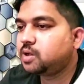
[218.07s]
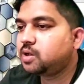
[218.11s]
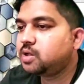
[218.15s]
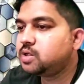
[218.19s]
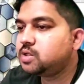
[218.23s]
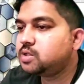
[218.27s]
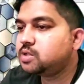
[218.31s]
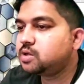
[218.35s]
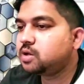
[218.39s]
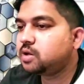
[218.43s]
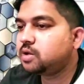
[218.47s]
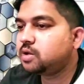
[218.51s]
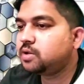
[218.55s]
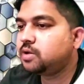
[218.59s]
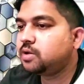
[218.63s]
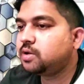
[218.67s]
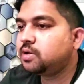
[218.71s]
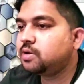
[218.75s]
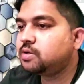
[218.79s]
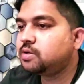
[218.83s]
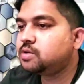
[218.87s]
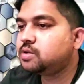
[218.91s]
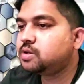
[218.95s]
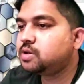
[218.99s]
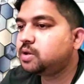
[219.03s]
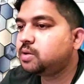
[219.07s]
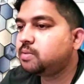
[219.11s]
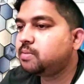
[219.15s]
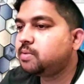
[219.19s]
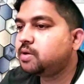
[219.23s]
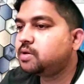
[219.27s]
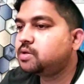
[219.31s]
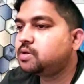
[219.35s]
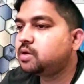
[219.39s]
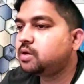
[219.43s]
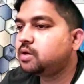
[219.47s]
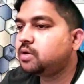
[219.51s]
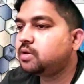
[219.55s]
catalysts are there,
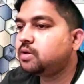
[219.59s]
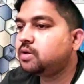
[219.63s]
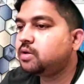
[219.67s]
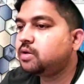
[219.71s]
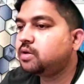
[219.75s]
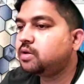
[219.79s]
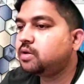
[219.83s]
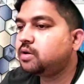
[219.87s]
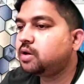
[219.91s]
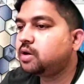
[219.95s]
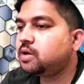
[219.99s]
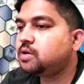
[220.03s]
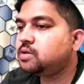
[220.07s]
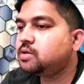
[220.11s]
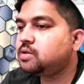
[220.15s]
ceramics are there,